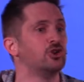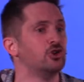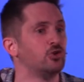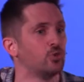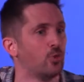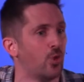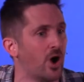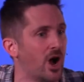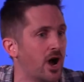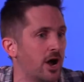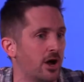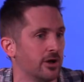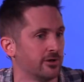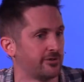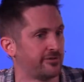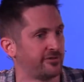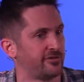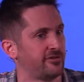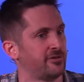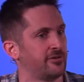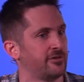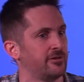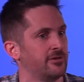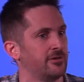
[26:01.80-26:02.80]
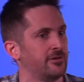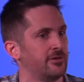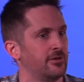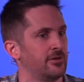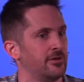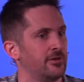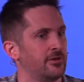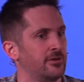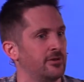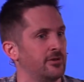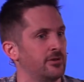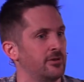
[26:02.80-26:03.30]
In good works.
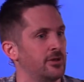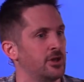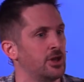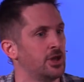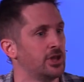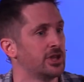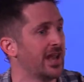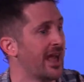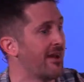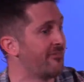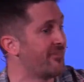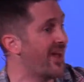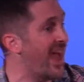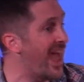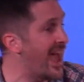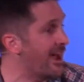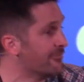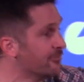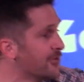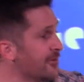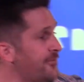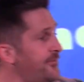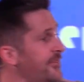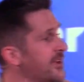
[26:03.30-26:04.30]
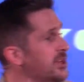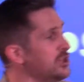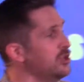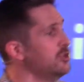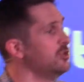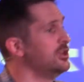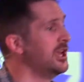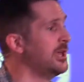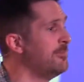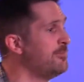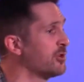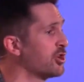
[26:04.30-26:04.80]
You're going to have everything
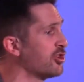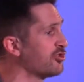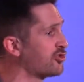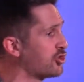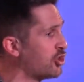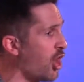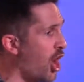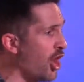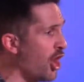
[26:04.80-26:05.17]
you need because